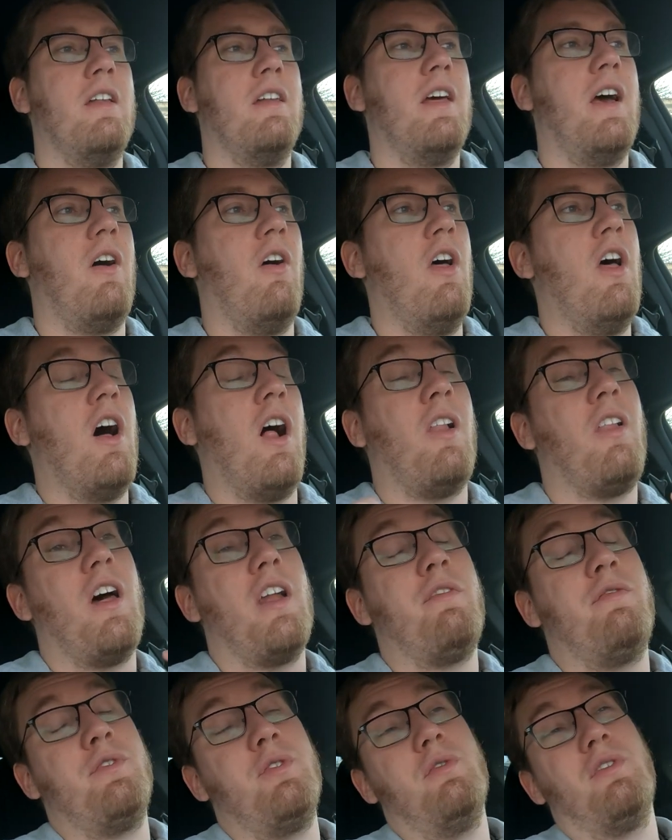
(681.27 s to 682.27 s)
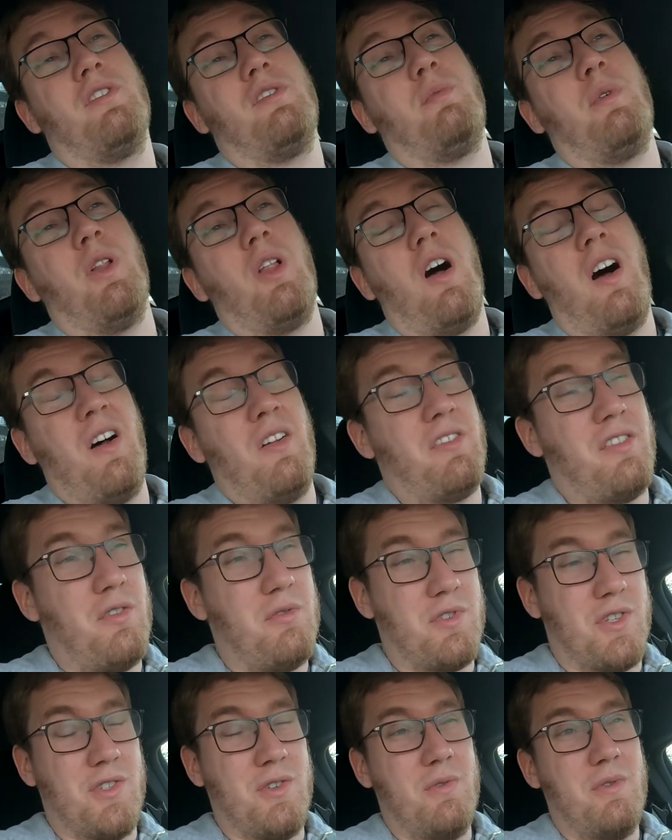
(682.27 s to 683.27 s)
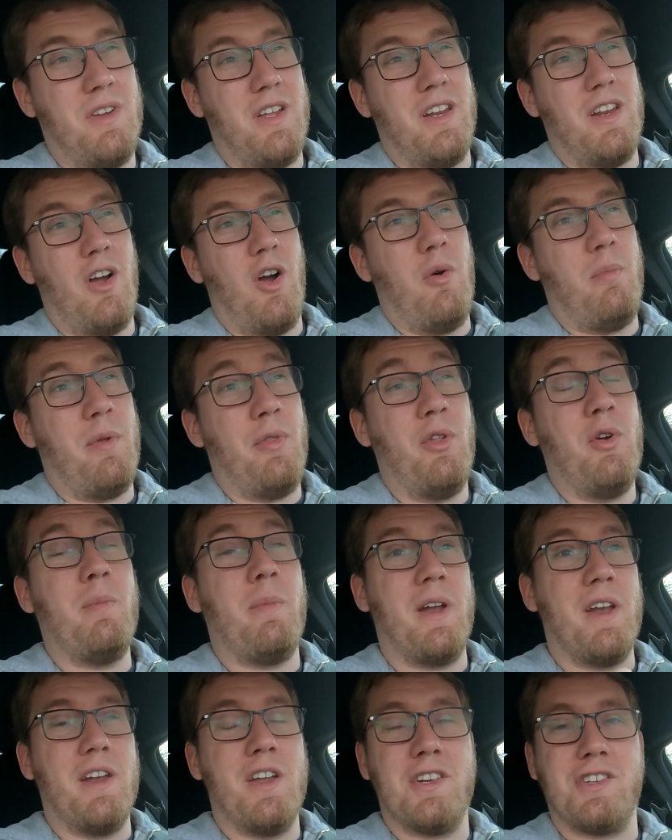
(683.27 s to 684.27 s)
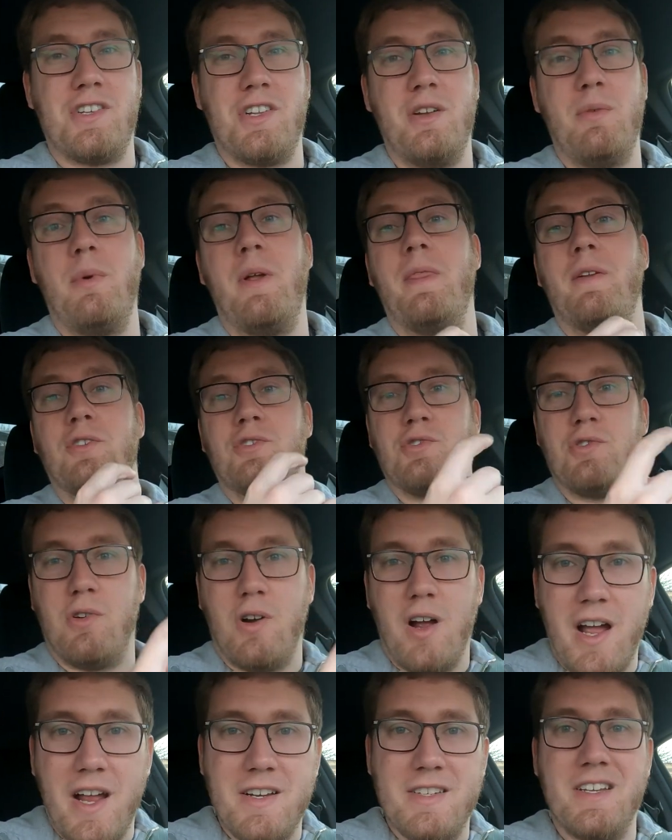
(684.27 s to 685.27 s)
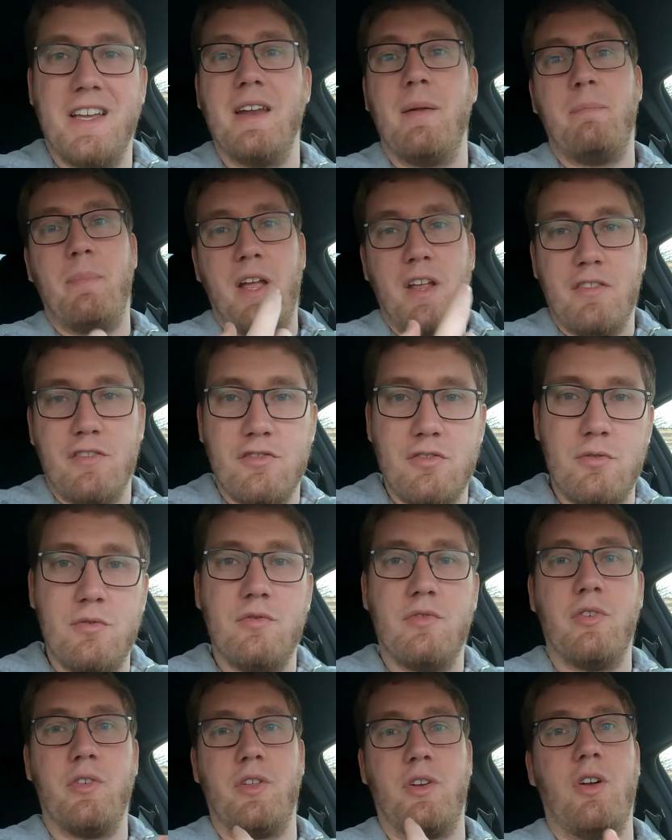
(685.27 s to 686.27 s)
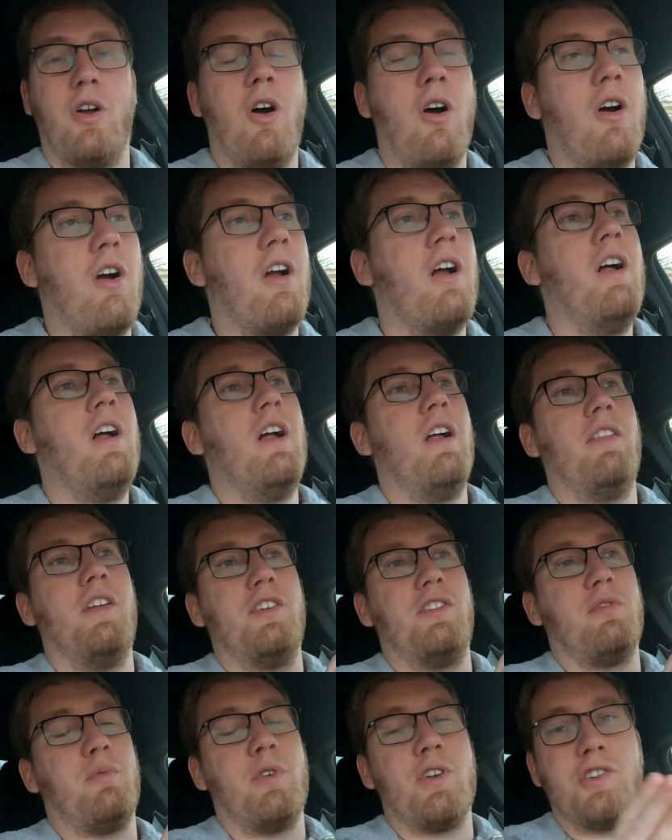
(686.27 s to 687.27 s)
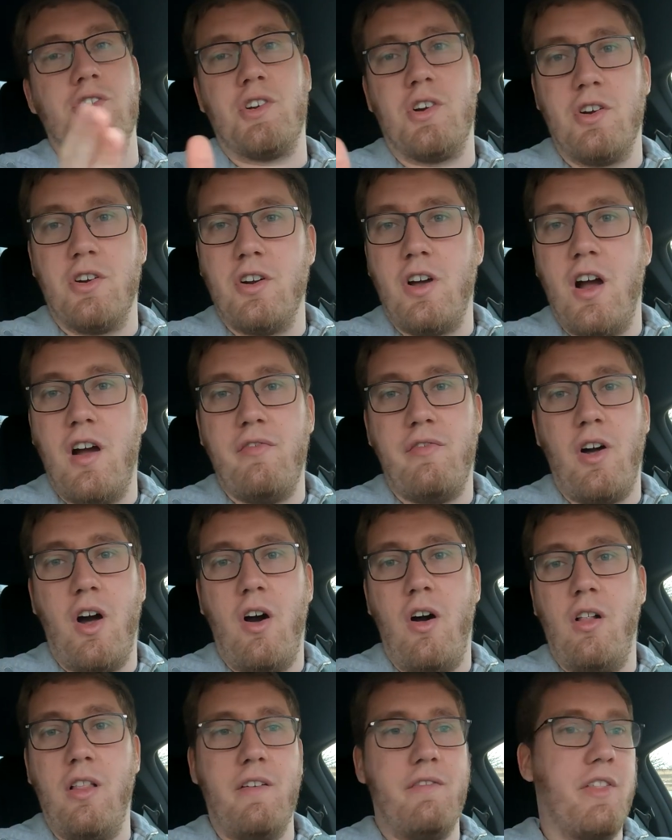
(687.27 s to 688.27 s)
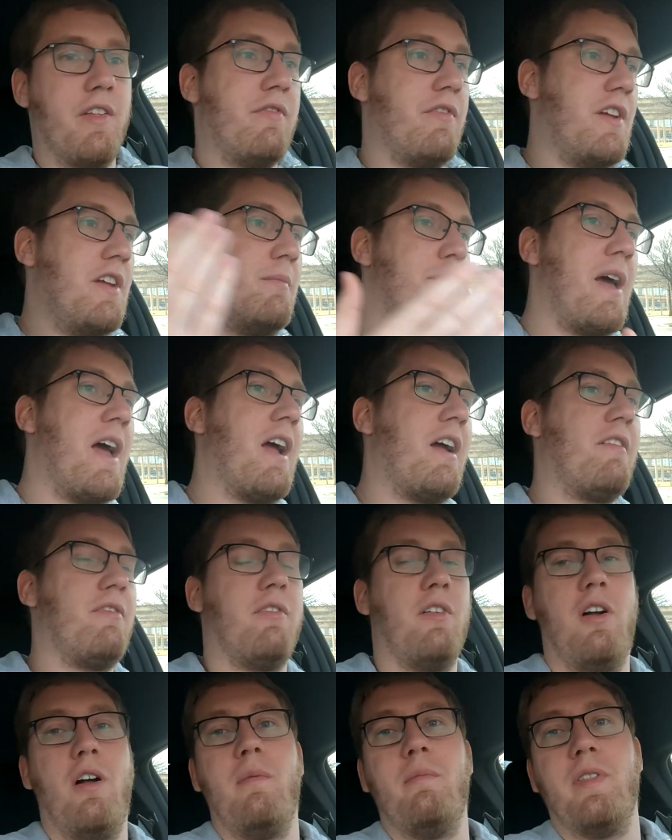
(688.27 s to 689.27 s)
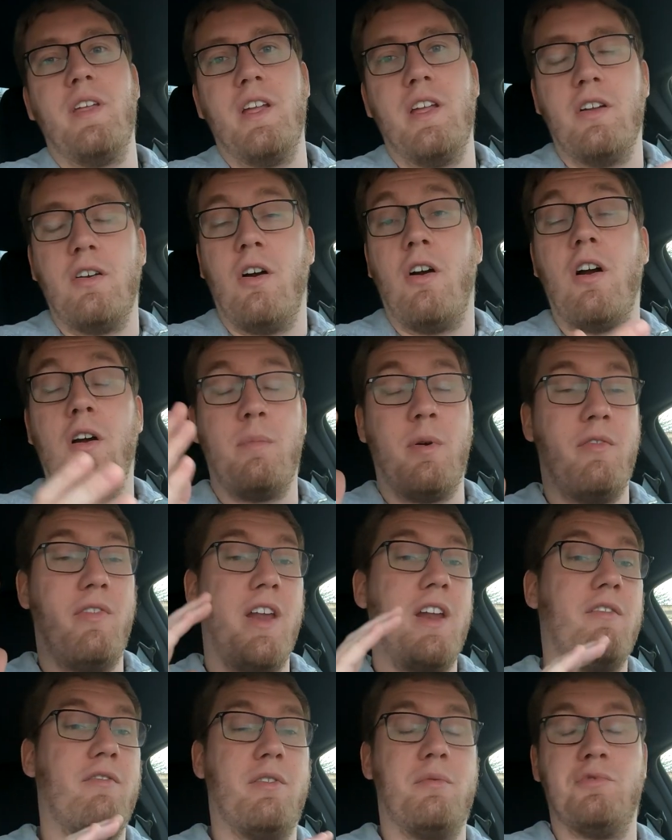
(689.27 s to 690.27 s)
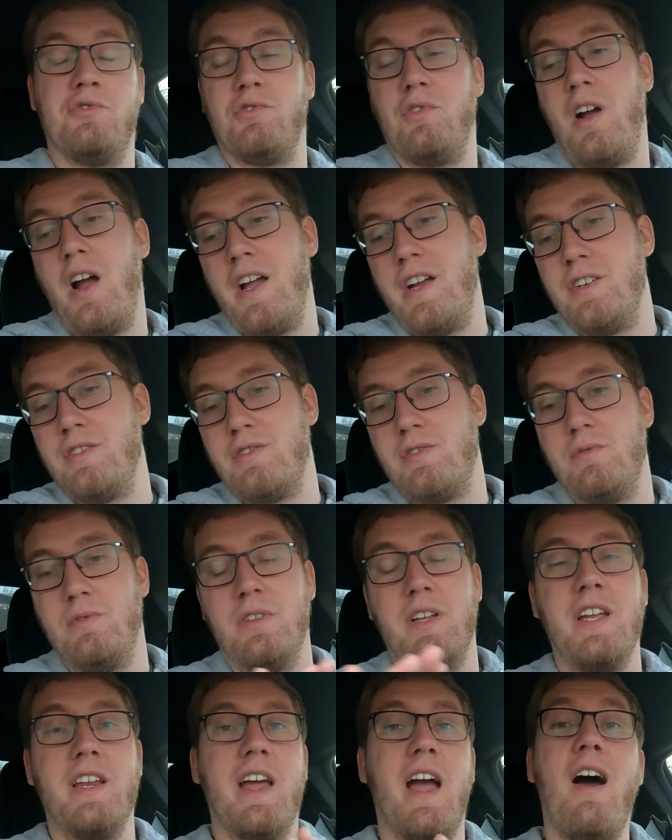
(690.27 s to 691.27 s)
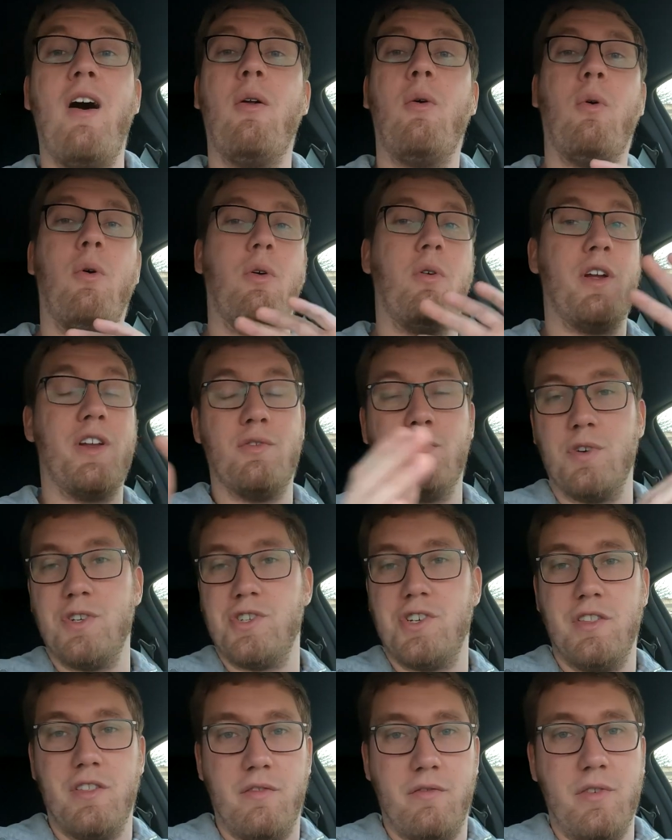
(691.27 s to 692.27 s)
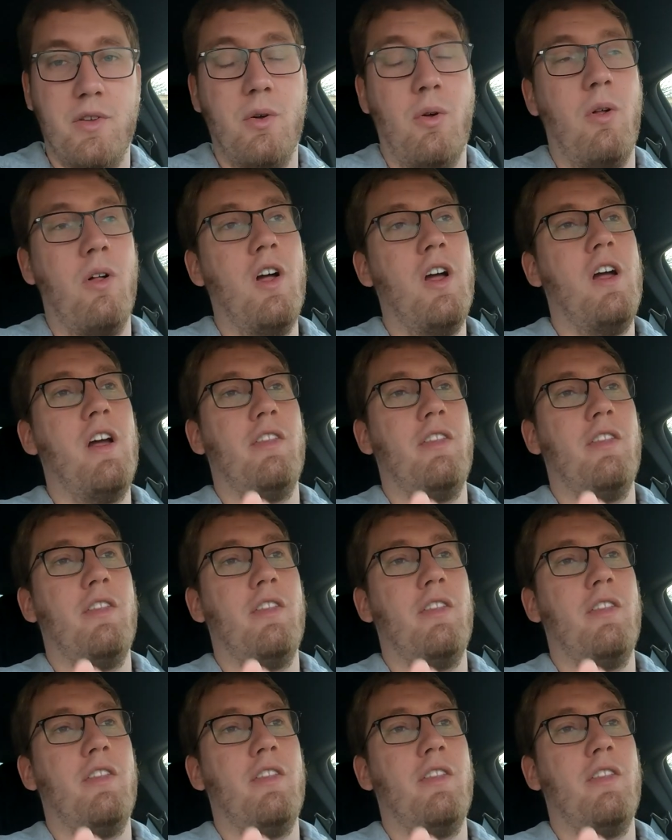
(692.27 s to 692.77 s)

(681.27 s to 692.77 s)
Now, a lot of tuners will also tune in open loop initially when they're trying to get a base tune for the car. They just want to turn off all of the feedback from the car, prevent it from trying to lean out or enrich in the fuel.